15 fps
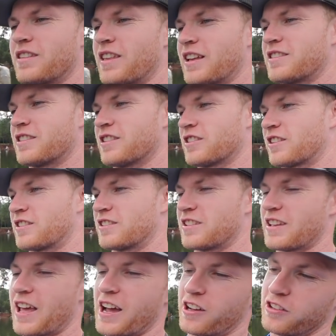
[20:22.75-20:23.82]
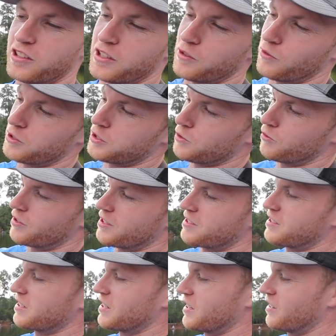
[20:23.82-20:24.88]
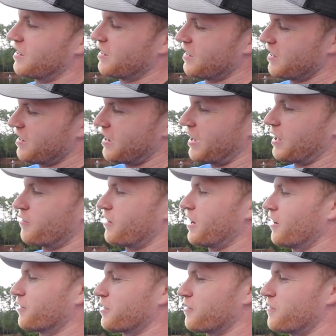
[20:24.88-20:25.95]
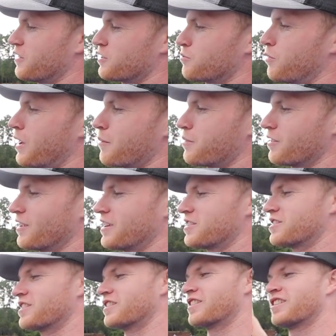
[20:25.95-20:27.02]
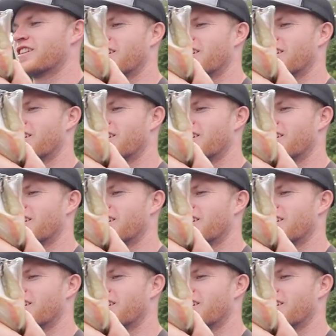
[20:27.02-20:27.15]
That's exactly what you want to see out of a healthy fish population.